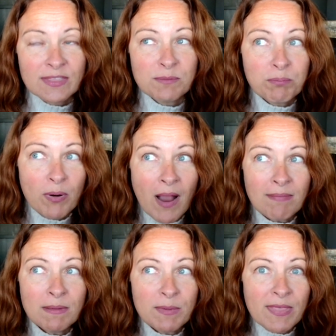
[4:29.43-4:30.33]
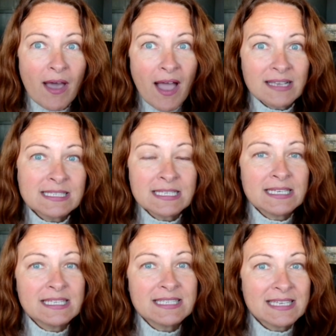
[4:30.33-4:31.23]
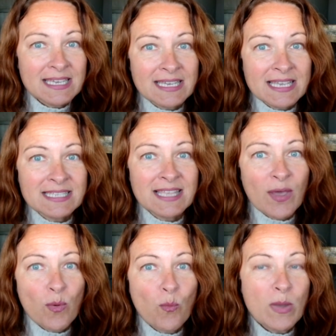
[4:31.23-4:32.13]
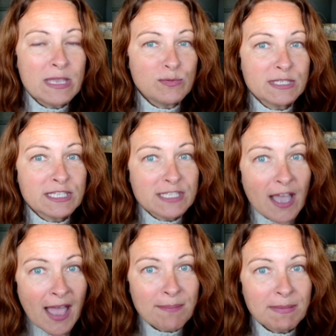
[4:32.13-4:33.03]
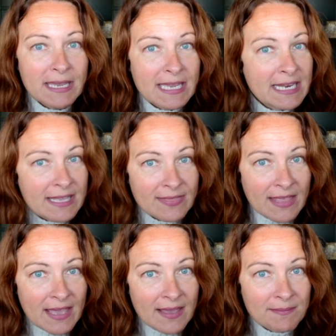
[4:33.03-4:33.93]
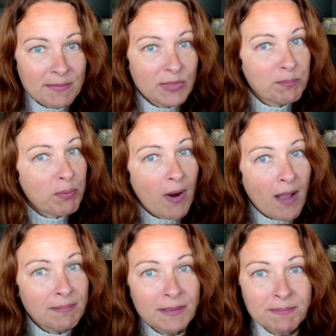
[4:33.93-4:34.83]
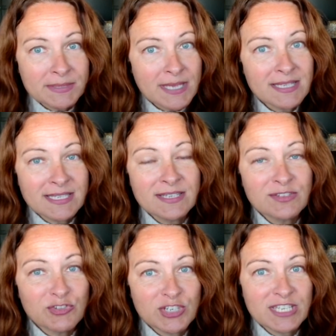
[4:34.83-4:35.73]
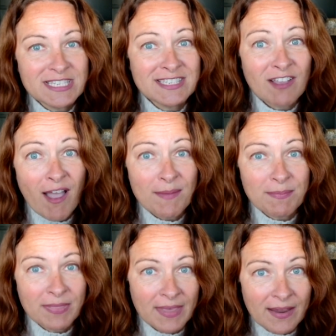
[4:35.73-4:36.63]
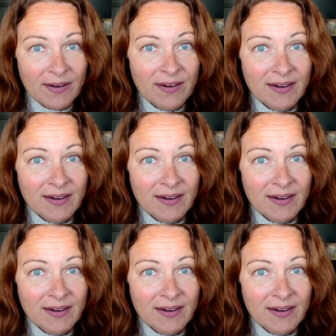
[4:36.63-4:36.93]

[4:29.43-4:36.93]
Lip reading: the problem with oxalates is when you stop eating them, the problem doesn't just stop there.